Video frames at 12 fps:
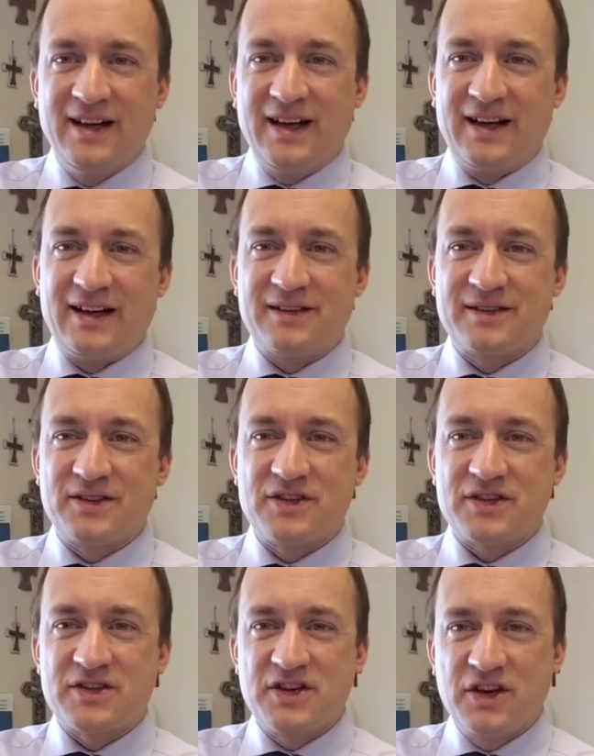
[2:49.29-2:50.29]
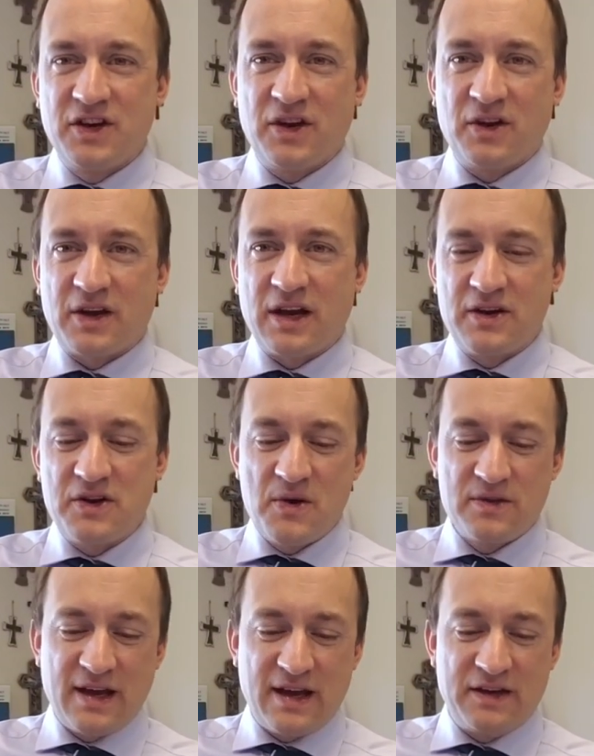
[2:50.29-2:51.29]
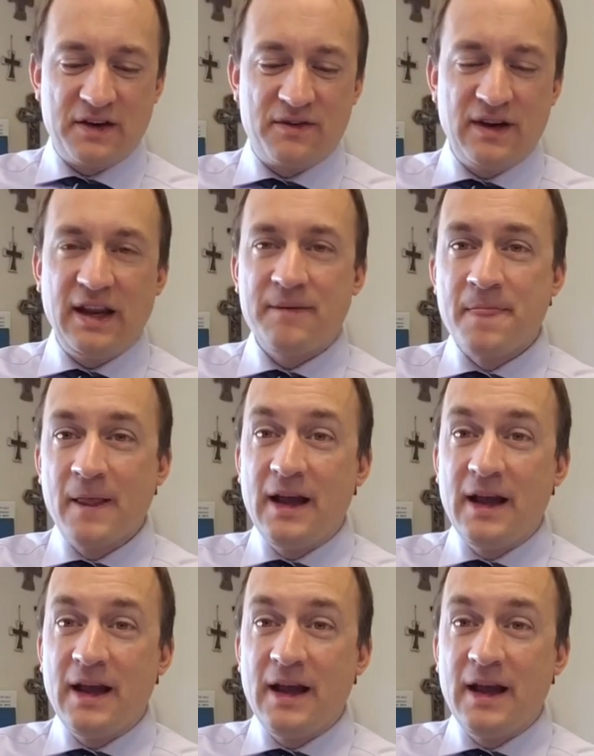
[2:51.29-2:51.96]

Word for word: Uh, so just you know, kind of note that in your reading.